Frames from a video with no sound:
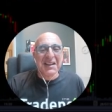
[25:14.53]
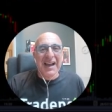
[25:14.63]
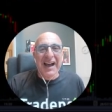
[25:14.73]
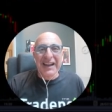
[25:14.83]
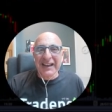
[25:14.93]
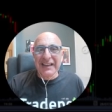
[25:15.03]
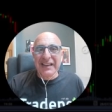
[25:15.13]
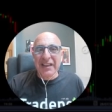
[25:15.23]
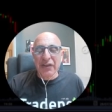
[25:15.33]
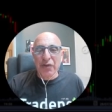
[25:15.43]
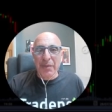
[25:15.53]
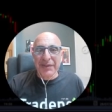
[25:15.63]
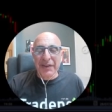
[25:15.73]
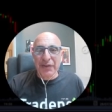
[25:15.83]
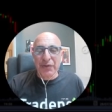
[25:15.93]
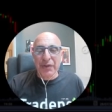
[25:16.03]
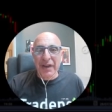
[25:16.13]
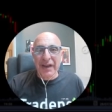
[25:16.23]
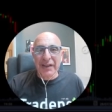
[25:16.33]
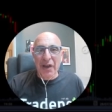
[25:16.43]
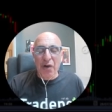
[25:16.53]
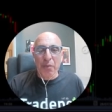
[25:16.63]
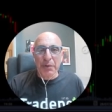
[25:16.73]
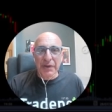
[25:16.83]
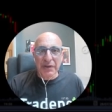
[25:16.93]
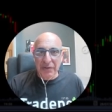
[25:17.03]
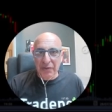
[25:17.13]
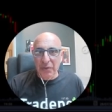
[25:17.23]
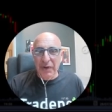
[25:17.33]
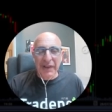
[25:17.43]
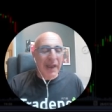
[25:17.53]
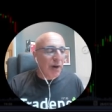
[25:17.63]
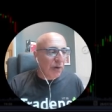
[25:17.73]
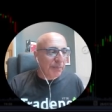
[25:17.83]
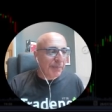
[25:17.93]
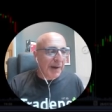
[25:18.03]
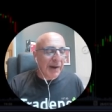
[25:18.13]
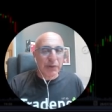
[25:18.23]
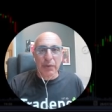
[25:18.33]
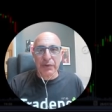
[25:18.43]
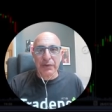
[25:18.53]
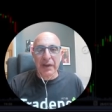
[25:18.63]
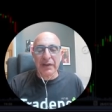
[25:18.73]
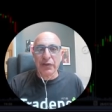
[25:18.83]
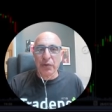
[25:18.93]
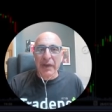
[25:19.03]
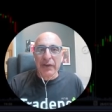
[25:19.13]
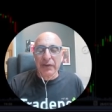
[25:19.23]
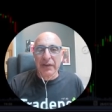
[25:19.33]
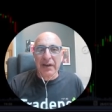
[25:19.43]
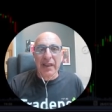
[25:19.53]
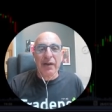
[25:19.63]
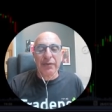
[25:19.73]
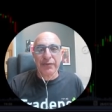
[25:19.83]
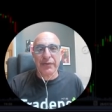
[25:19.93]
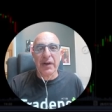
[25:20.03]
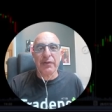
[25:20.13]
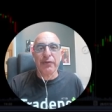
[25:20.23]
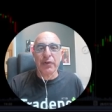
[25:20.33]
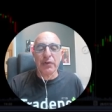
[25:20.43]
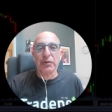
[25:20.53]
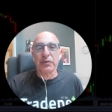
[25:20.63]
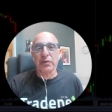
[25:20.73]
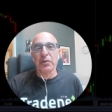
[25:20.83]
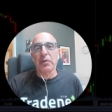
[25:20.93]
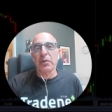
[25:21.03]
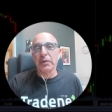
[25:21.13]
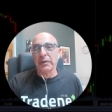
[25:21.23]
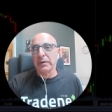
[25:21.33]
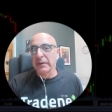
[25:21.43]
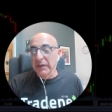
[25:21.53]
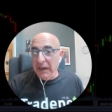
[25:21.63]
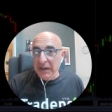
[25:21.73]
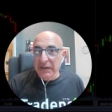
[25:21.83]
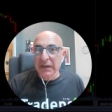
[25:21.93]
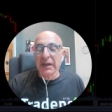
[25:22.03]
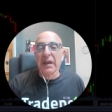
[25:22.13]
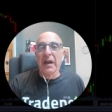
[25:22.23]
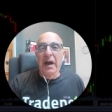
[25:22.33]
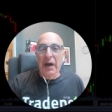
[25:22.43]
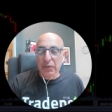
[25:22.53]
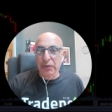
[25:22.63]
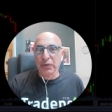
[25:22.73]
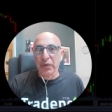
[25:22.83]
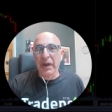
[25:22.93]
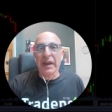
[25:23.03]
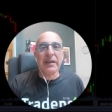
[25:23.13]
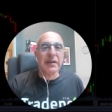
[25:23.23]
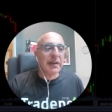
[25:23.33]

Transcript: I really did enjoy my session today, and I hope you did too. And I hope uh, it was educational enough uh, for you to learn how to trade,